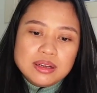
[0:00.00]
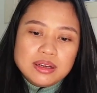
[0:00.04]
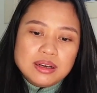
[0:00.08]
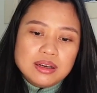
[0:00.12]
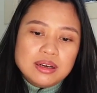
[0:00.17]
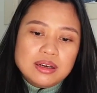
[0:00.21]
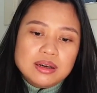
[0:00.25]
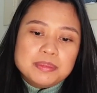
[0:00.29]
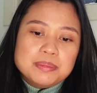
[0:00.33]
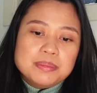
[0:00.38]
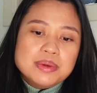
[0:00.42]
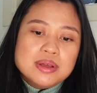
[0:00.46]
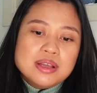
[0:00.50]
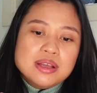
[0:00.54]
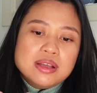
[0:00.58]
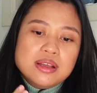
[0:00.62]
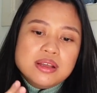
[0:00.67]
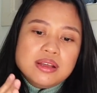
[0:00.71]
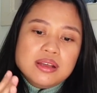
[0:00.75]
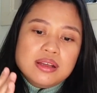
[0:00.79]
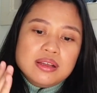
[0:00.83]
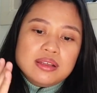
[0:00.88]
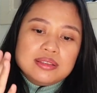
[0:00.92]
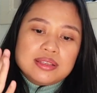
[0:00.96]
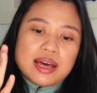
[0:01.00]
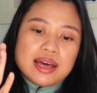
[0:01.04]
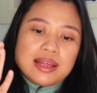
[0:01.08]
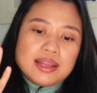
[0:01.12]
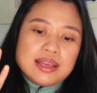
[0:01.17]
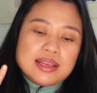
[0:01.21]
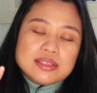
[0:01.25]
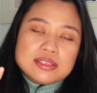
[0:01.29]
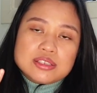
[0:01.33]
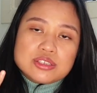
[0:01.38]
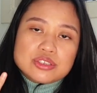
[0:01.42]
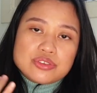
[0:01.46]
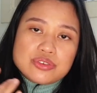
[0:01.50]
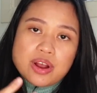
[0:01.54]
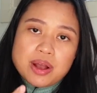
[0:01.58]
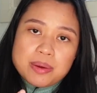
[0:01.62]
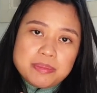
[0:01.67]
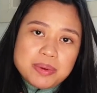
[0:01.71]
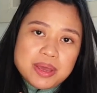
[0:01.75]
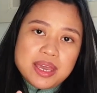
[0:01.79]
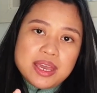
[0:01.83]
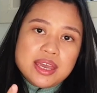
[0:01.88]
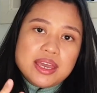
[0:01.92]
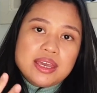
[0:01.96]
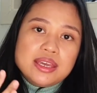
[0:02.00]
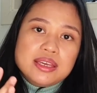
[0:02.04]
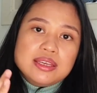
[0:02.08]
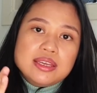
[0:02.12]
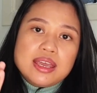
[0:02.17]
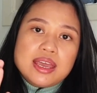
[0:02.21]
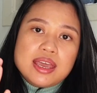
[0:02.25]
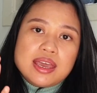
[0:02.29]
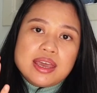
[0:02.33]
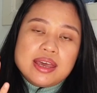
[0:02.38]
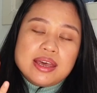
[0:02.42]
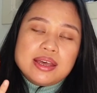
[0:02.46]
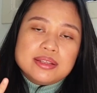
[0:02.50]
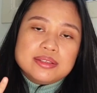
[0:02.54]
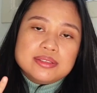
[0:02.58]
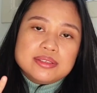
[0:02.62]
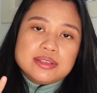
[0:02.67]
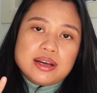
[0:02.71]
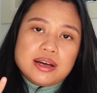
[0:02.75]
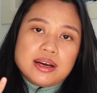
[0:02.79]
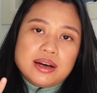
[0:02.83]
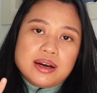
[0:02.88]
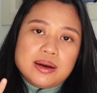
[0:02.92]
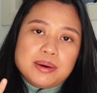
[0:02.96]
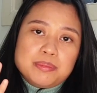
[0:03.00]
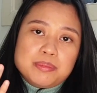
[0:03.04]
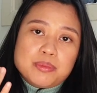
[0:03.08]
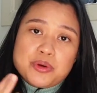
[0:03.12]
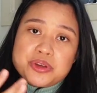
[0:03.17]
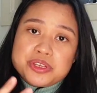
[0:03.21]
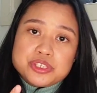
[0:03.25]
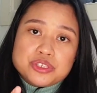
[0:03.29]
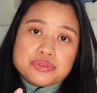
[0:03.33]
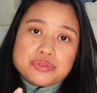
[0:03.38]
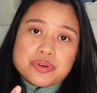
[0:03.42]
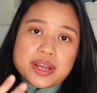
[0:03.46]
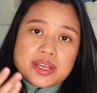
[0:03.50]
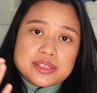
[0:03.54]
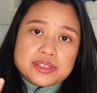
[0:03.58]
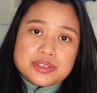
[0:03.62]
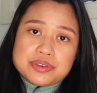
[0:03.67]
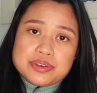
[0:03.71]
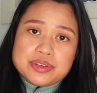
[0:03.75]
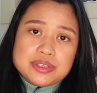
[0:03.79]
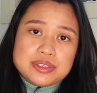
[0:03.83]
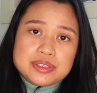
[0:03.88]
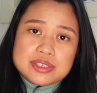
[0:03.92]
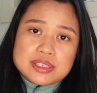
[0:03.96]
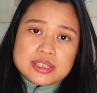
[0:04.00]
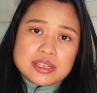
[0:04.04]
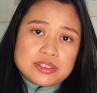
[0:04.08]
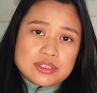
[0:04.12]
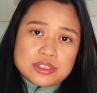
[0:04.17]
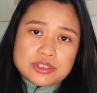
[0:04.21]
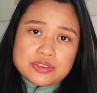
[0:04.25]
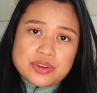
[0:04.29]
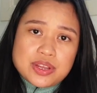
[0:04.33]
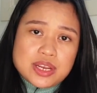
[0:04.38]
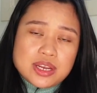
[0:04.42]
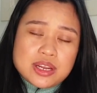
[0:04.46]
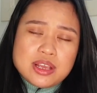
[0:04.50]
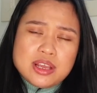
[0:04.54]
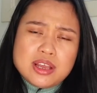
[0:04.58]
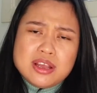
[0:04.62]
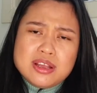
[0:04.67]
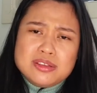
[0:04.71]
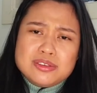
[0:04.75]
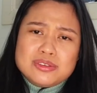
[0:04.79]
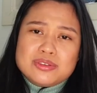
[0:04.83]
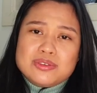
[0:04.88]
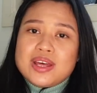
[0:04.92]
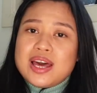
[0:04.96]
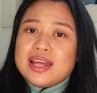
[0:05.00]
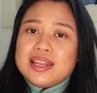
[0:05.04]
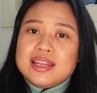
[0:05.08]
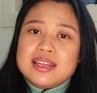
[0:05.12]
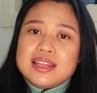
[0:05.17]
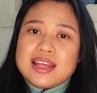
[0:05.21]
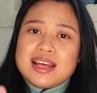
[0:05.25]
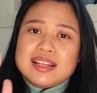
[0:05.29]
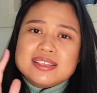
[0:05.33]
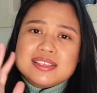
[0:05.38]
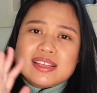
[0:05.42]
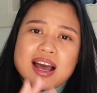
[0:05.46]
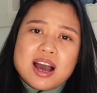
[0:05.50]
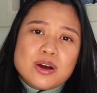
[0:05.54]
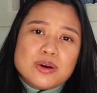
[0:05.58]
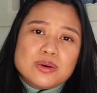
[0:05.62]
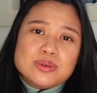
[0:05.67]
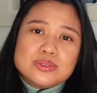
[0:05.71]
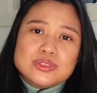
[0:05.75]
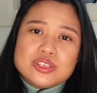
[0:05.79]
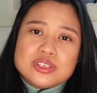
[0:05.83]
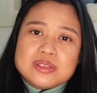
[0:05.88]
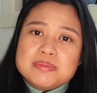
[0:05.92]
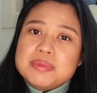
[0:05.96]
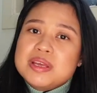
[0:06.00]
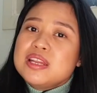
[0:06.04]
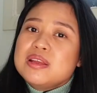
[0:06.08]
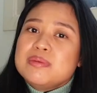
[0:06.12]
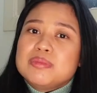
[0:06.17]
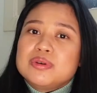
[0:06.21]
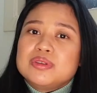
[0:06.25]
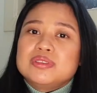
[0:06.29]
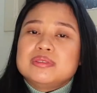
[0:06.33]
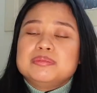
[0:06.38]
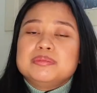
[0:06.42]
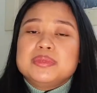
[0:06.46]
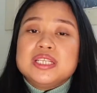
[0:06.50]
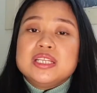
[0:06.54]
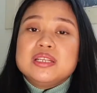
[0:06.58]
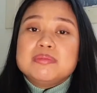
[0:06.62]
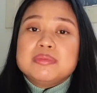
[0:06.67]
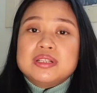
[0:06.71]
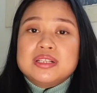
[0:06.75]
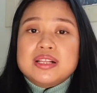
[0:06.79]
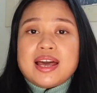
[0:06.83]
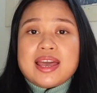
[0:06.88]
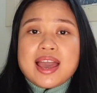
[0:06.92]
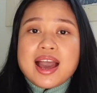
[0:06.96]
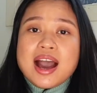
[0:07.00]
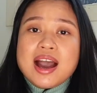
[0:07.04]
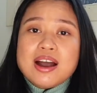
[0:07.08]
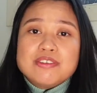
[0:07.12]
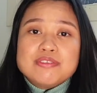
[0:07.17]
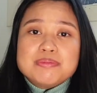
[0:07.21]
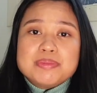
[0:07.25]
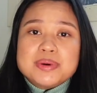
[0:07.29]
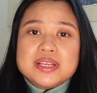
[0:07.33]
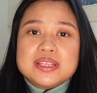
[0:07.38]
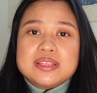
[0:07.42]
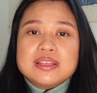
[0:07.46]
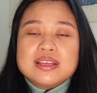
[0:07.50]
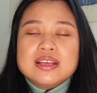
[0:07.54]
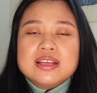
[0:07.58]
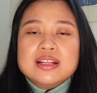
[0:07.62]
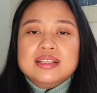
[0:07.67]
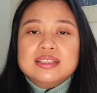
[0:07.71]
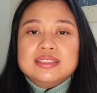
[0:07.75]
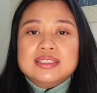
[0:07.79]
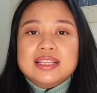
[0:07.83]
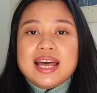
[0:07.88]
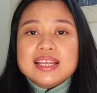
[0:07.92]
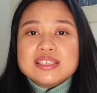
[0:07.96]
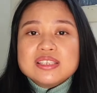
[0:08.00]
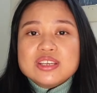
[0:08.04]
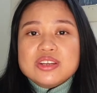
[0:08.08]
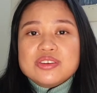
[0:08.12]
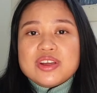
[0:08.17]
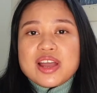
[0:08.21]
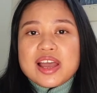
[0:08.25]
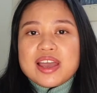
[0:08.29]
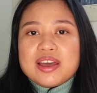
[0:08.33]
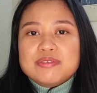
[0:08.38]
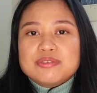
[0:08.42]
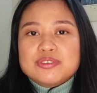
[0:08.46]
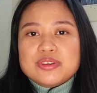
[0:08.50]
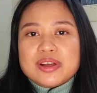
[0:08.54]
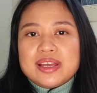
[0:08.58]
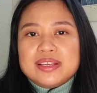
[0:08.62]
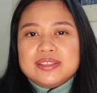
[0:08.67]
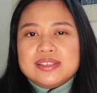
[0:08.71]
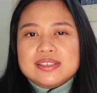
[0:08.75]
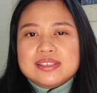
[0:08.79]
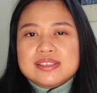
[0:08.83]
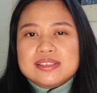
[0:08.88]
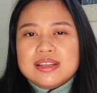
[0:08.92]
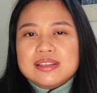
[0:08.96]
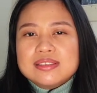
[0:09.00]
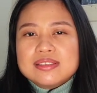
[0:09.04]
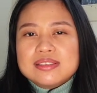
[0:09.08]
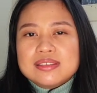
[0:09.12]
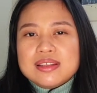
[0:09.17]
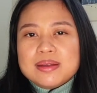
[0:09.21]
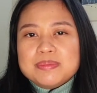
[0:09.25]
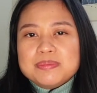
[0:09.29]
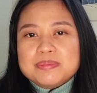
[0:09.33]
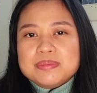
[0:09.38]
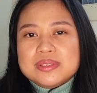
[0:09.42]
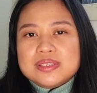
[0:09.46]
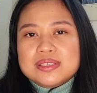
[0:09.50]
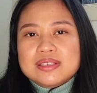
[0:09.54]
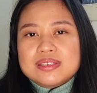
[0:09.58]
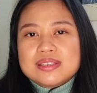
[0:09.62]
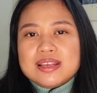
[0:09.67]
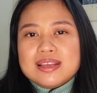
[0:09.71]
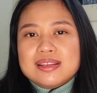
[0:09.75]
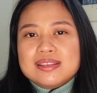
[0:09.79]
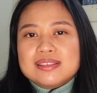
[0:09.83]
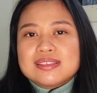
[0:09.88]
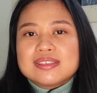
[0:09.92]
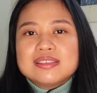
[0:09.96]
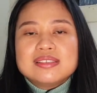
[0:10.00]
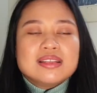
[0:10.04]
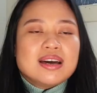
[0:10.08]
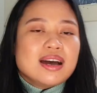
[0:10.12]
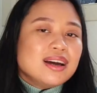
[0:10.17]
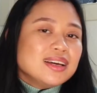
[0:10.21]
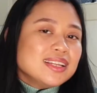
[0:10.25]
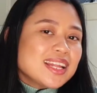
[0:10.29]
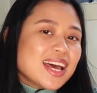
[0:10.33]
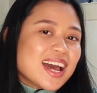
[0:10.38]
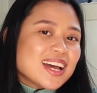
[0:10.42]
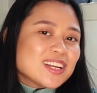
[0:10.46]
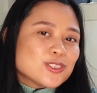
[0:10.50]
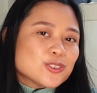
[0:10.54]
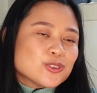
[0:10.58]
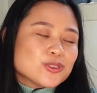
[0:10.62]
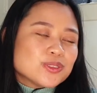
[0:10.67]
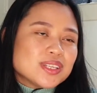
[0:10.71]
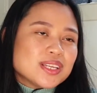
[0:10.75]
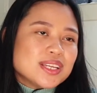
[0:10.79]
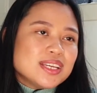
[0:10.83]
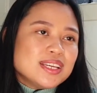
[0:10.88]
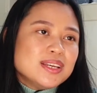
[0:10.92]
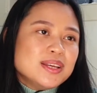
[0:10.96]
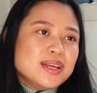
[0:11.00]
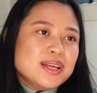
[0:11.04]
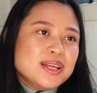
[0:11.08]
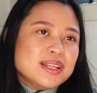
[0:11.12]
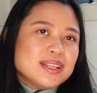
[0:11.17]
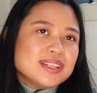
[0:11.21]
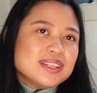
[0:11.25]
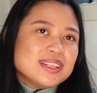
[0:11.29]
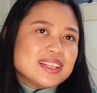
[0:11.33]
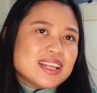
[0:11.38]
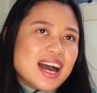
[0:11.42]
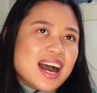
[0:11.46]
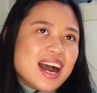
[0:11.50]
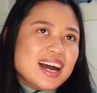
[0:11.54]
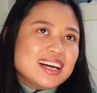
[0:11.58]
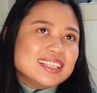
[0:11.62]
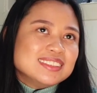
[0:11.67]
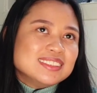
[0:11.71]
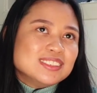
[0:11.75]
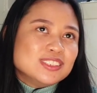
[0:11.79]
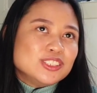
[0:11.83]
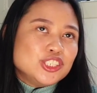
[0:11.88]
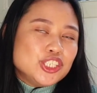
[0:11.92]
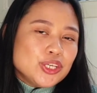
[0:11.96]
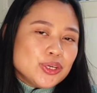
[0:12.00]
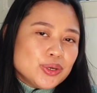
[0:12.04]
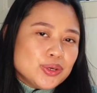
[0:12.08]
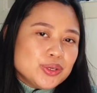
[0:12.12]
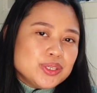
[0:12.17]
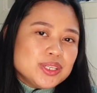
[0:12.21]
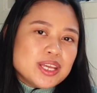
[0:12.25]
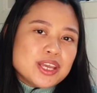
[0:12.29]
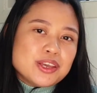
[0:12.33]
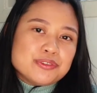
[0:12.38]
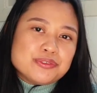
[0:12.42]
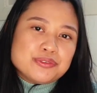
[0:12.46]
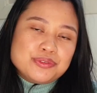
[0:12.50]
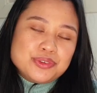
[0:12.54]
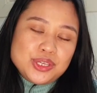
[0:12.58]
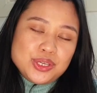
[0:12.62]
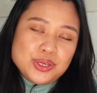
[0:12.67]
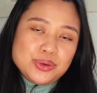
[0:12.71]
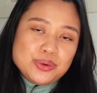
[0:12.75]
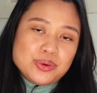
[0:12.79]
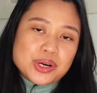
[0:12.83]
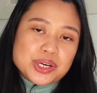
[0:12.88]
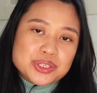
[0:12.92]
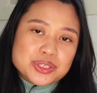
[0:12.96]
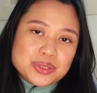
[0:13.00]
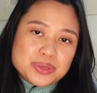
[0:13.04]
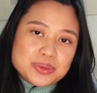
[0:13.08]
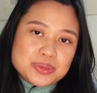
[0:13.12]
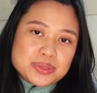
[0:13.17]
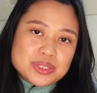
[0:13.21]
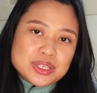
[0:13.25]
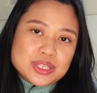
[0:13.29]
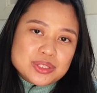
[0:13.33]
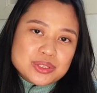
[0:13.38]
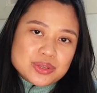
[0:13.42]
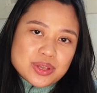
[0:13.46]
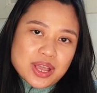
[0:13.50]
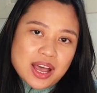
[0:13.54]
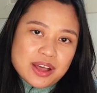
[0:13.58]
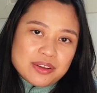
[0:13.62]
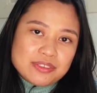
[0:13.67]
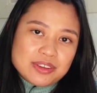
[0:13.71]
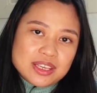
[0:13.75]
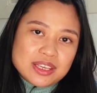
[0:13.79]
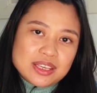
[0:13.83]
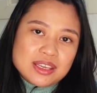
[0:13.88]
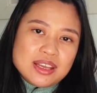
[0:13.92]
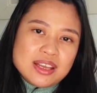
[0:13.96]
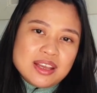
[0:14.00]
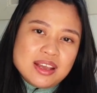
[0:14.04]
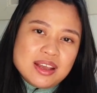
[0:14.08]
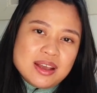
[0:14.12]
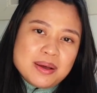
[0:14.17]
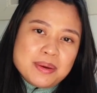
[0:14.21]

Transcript: um, that is scrubbing, and moisturizer and sunscreen. So that's how just minimal I have. But last year I have tried this 10 steps, and it's not actually that good if you are used into having